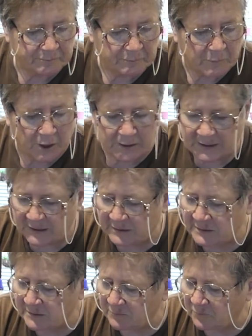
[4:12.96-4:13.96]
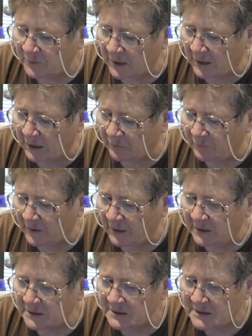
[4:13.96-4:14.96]
my lid
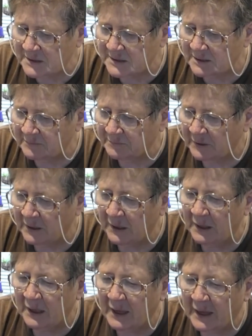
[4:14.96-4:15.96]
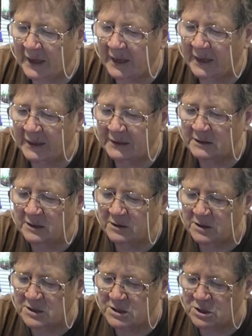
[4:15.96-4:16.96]
rings, and
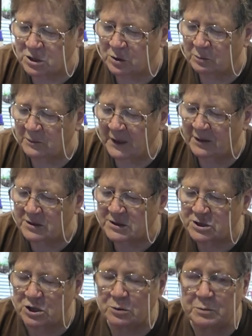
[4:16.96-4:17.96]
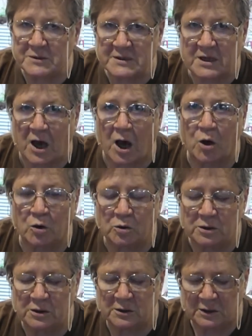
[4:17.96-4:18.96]
the soup. Now the soup is
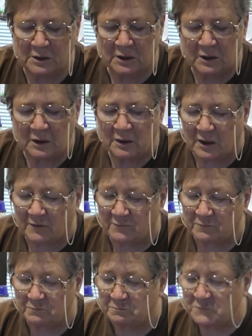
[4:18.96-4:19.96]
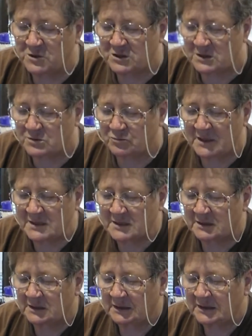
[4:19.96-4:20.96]
cold. I've just
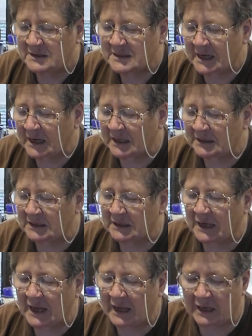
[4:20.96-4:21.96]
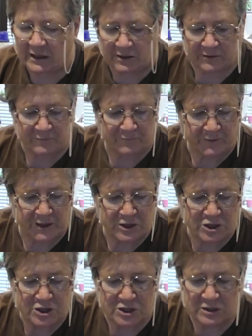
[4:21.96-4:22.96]
recently taken it out of the
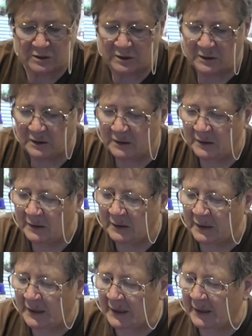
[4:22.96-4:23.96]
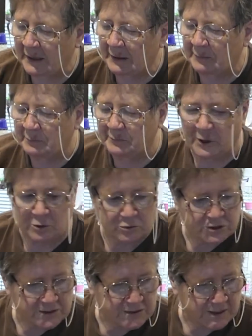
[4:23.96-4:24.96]
fridge. I'll
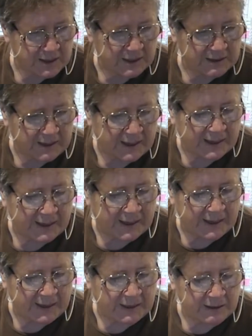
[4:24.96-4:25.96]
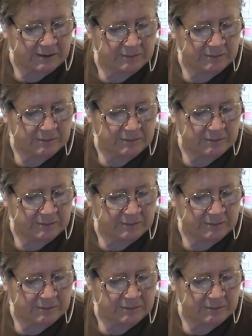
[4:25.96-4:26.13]
just get a